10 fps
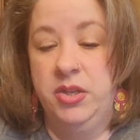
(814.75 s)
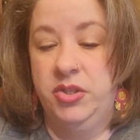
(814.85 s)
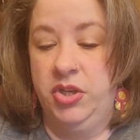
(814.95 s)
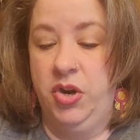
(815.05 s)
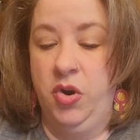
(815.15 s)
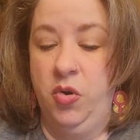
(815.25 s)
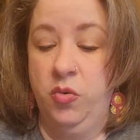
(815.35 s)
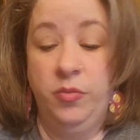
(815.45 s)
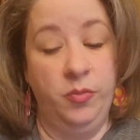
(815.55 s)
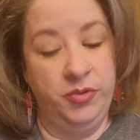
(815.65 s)

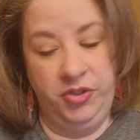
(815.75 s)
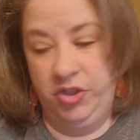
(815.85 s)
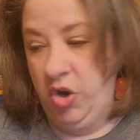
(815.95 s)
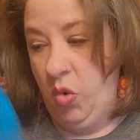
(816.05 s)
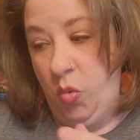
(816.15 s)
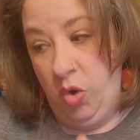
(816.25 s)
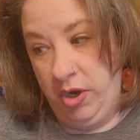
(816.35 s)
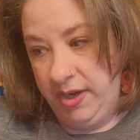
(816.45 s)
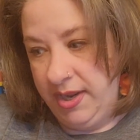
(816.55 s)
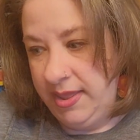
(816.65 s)
So start
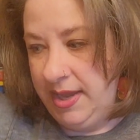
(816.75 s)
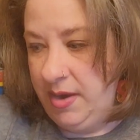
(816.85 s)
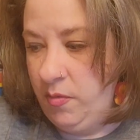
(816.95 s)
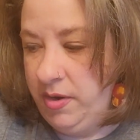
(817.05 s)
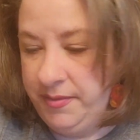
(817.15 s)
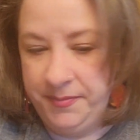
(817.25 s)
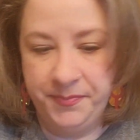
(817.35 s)
working on that one.